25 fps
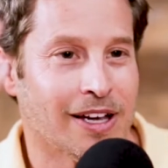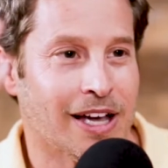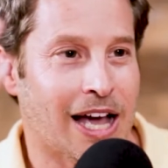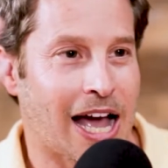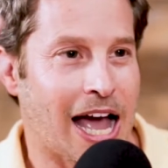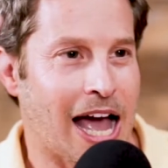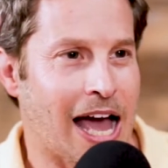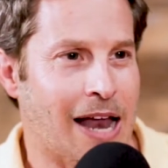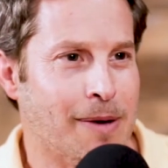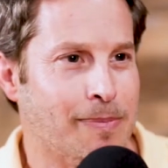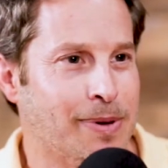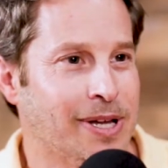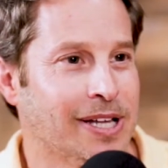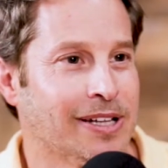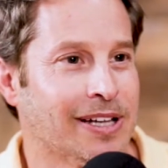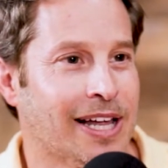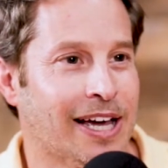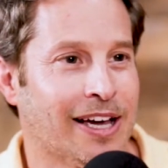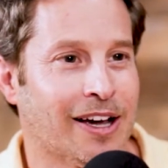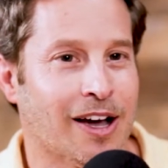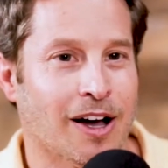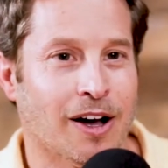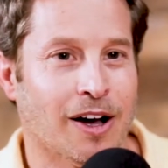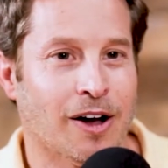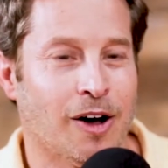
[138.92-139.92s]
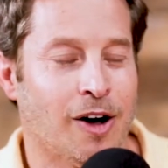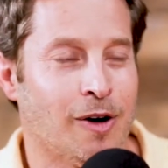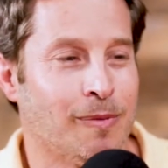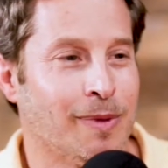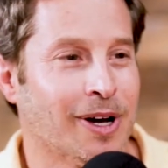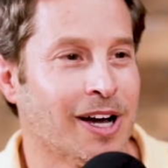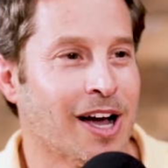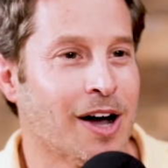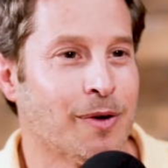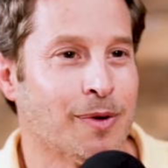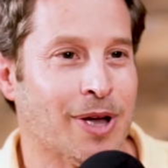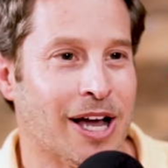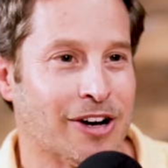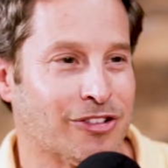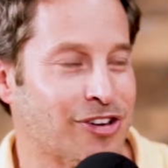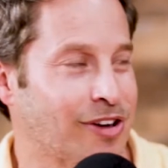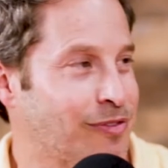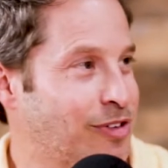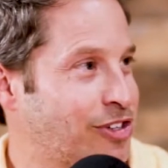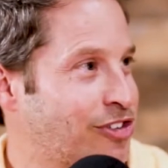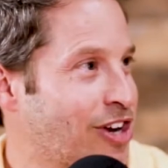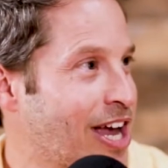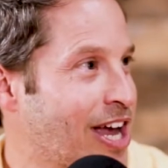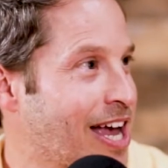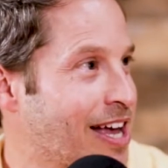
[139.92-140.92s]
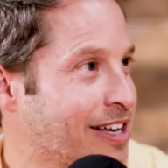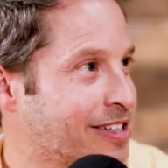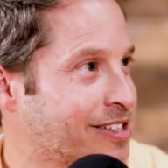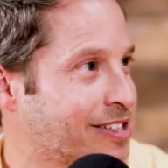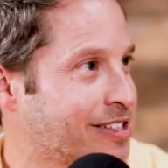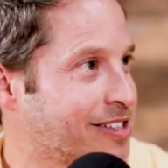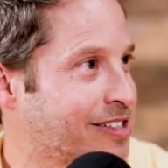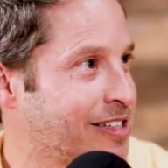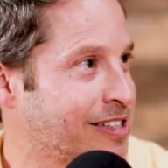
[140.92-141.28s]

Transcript: And being like, oh my God, we actually have a chance.